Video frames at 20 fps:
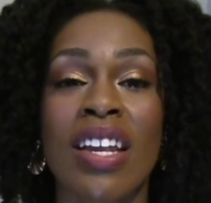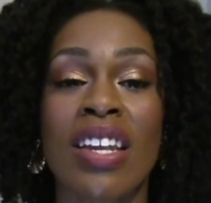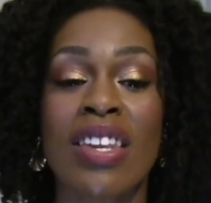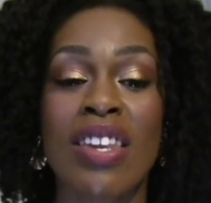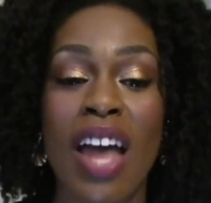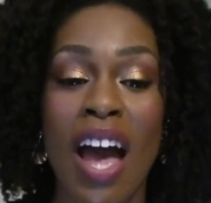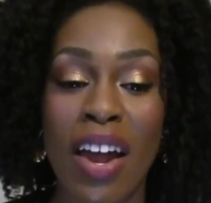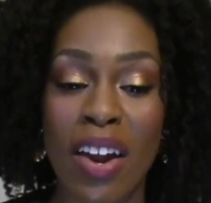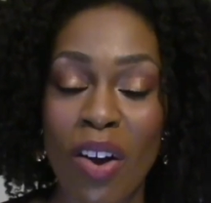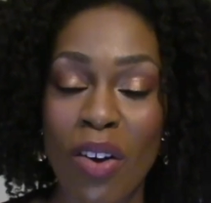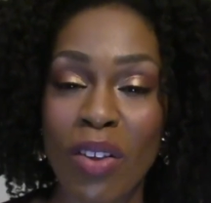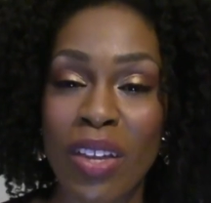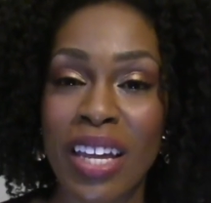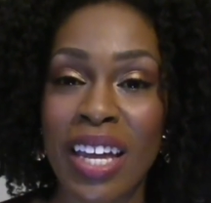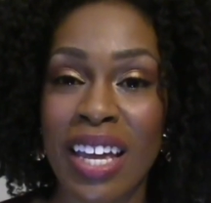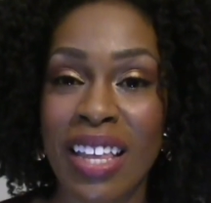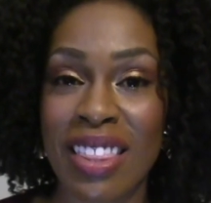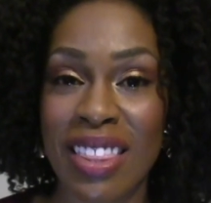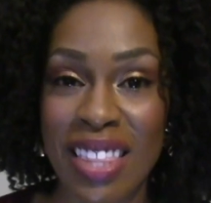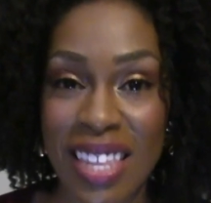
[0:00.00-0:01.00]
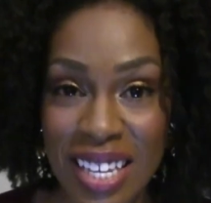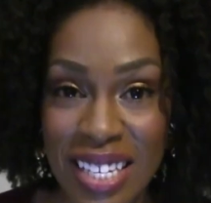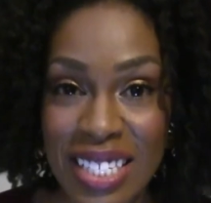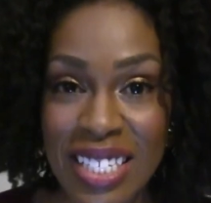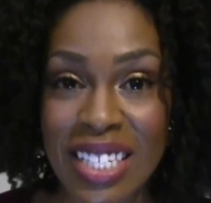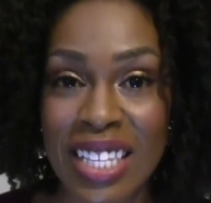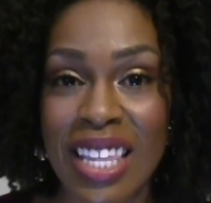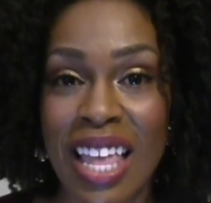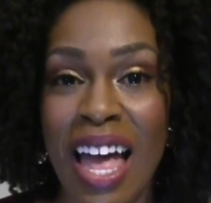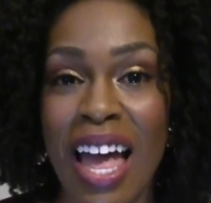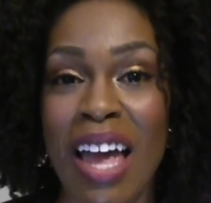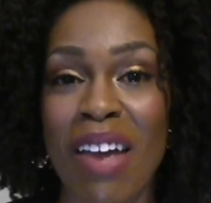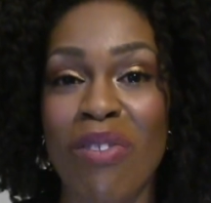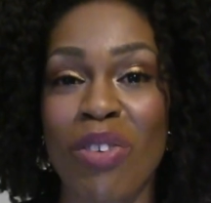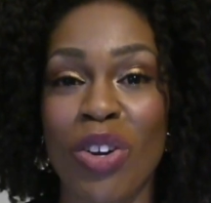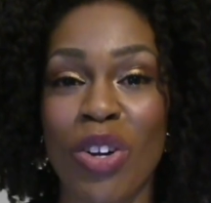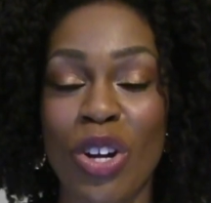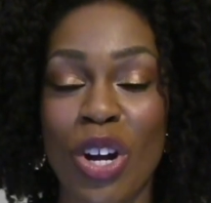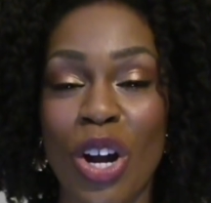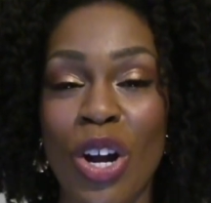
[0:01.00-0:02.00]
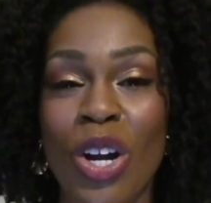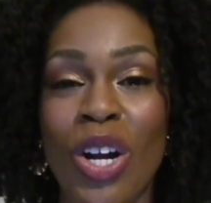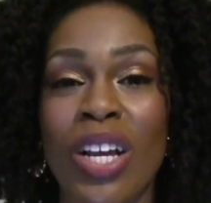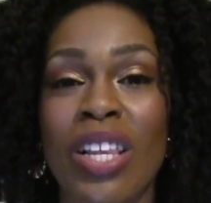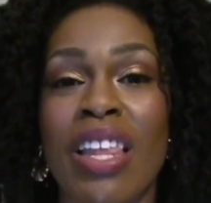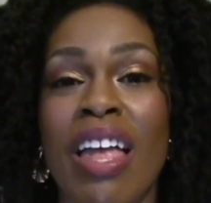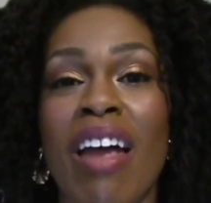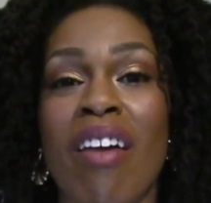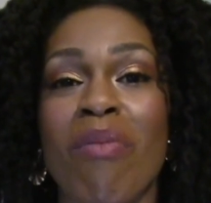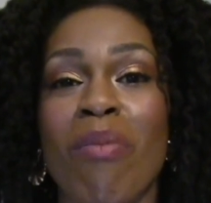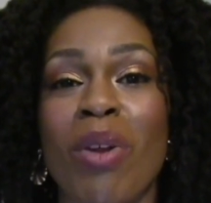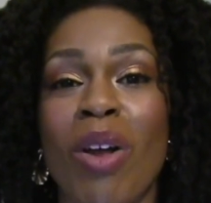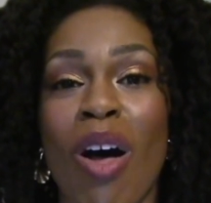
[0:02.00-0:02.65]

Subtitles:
not only in this life, your current life,